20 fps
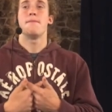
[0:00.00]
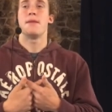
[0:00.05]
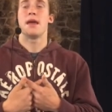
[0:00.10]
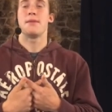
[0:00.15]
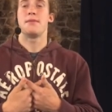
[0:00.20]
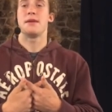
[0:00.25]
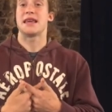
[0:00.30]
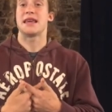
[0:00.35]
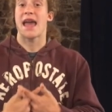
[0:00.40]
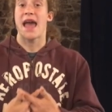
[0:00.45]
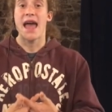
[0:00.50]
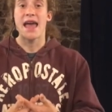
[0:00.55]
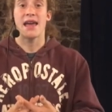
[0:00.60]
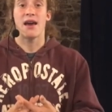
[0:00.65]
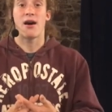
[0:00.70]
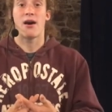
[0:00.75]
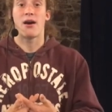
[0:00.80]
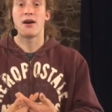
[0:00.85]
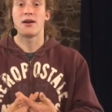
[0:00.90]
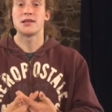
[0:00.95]
maybe
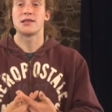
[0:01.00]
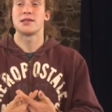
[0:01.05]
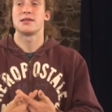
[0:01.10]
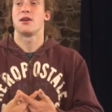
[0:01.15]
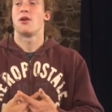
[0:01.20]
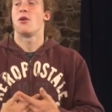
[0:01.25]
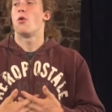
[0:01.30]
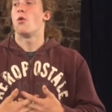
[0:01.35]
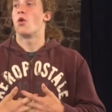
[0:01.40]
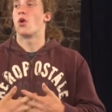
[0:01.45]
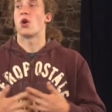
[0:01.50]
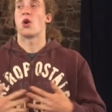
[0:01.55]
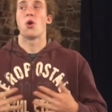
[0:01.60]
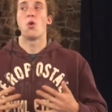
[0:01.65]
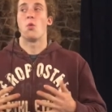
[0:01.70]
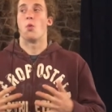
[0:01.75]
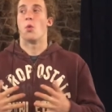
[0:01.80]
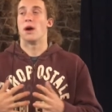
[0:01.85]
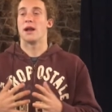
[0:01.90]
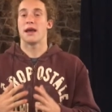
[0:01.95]
chaos or
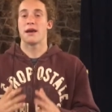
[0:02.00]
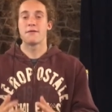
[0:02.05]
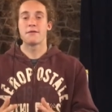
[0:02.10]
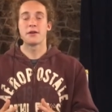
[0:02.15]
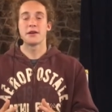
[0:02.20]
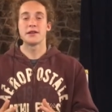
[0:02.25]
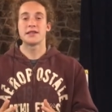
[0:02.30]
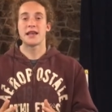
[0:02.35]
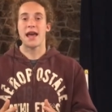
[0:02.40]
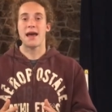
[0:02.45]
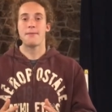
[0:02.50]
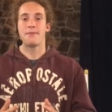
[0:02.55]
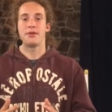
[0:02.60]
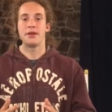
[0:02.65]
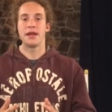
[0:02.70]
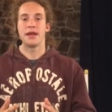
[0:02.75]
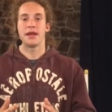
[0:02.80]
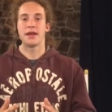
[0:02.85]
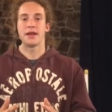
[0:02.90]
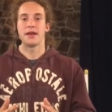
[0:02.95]
whatever is
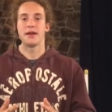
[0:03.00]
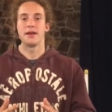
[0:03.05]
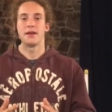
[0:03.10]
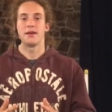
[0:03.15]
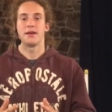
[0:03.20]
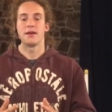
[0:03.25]
happening.